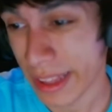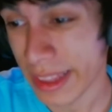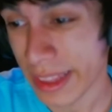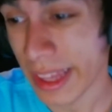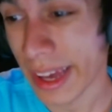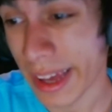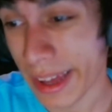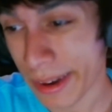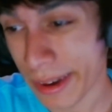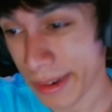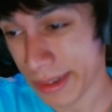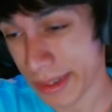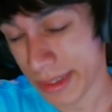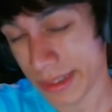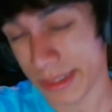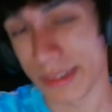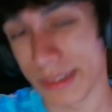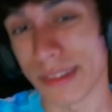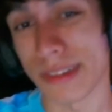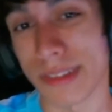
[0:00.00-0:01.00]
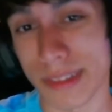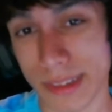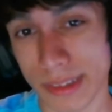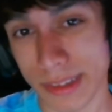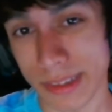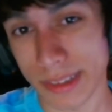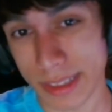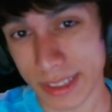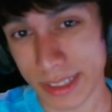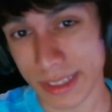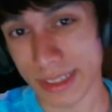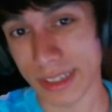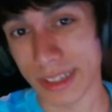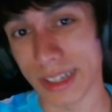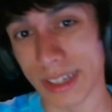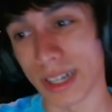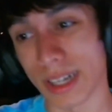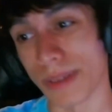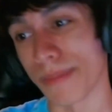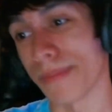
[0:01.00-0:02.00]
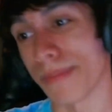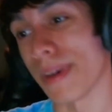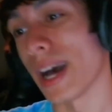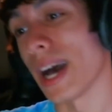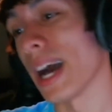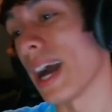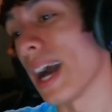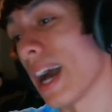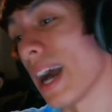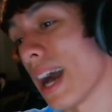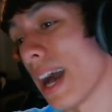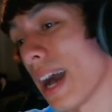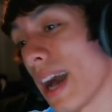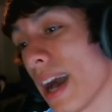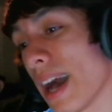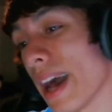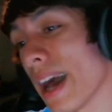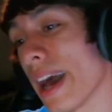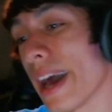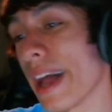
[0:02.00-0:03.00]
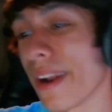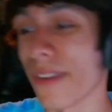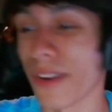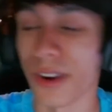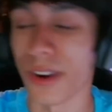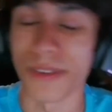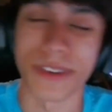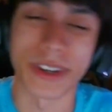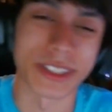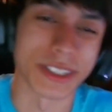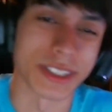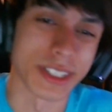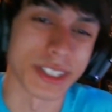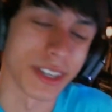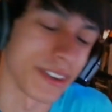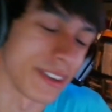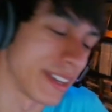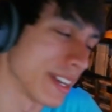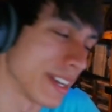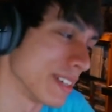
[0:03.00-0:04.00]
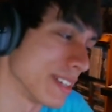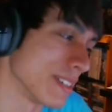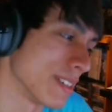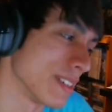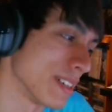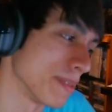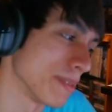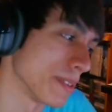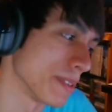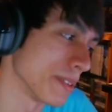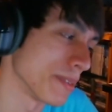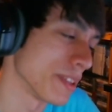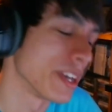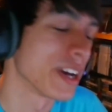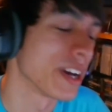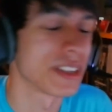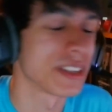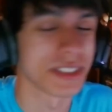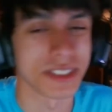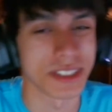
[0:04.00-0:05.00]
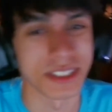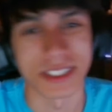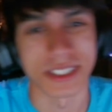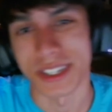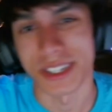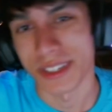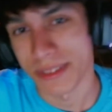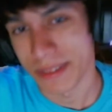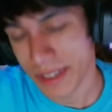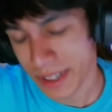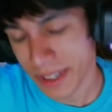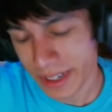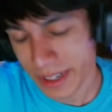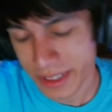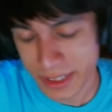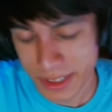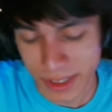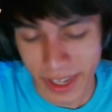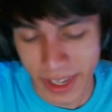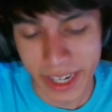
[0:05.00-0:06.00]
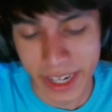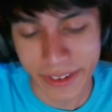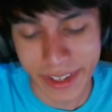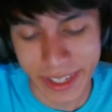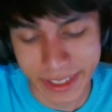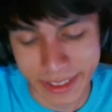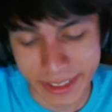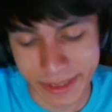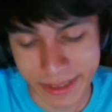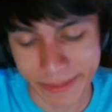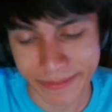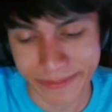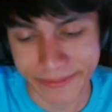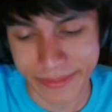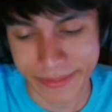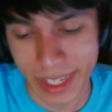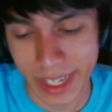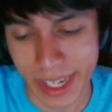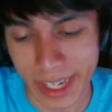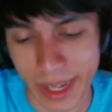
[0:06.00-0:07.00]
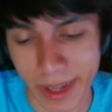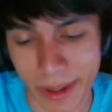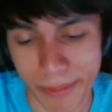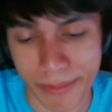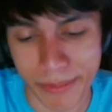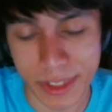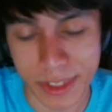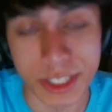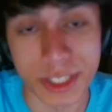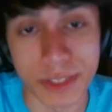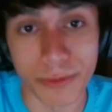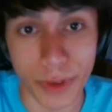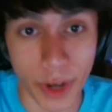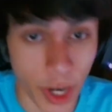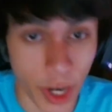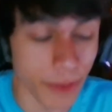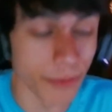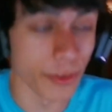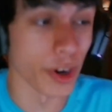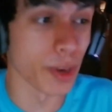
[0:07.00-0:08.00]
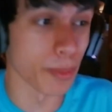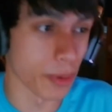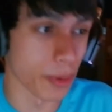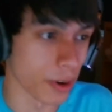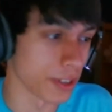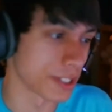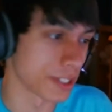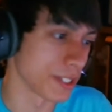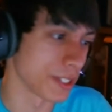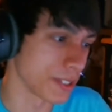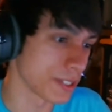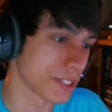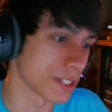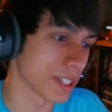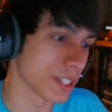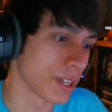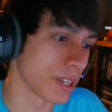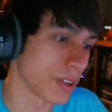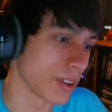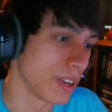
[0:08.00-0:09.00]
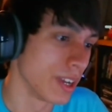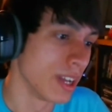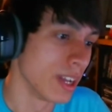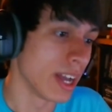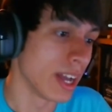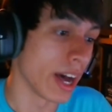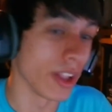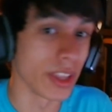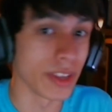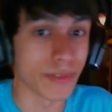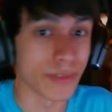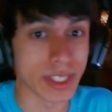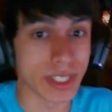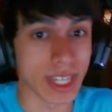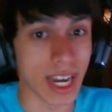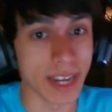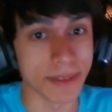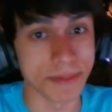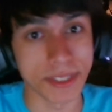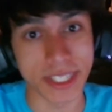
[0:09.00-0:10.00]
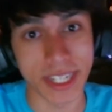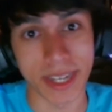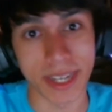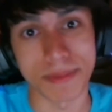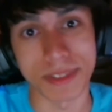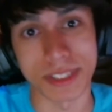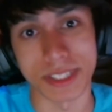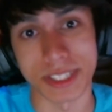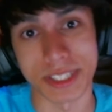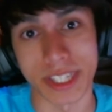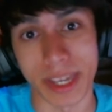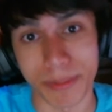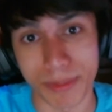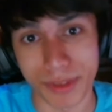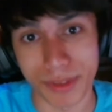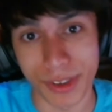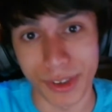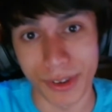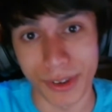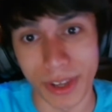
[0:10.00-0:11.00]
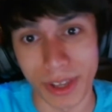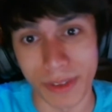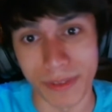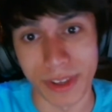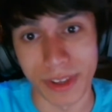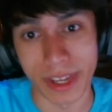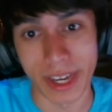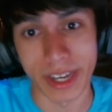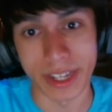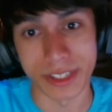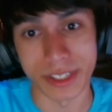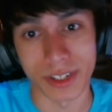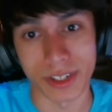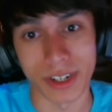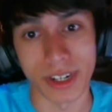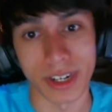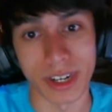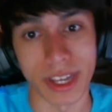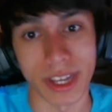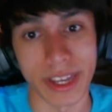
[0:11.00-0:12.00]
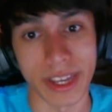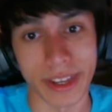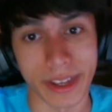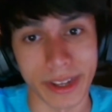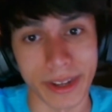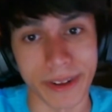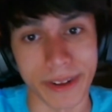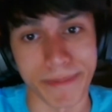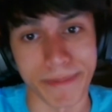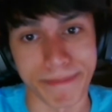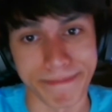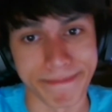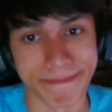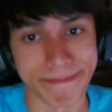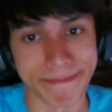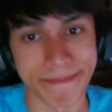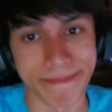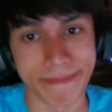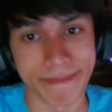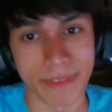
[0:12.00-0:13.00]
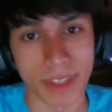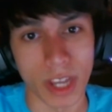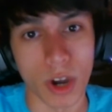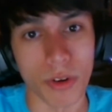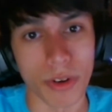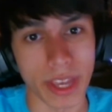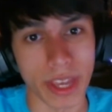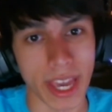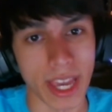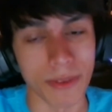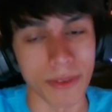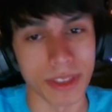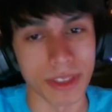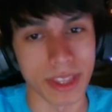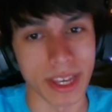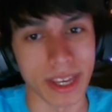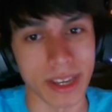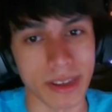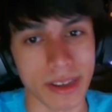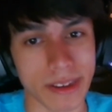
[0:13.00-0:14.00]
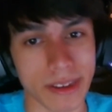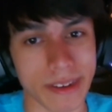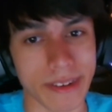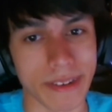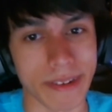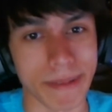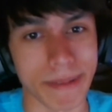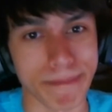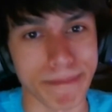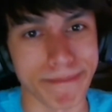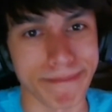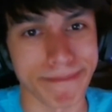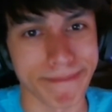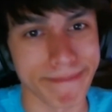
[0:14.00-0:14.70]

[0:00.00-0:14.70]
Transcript: that I don't know if I should tell you guys or not, but yeah, I'm just gonna tell it. All right. So, anyways, this is very, very personal, so I'll leave a timestamp to skip to if you guys aren't like okay with like kind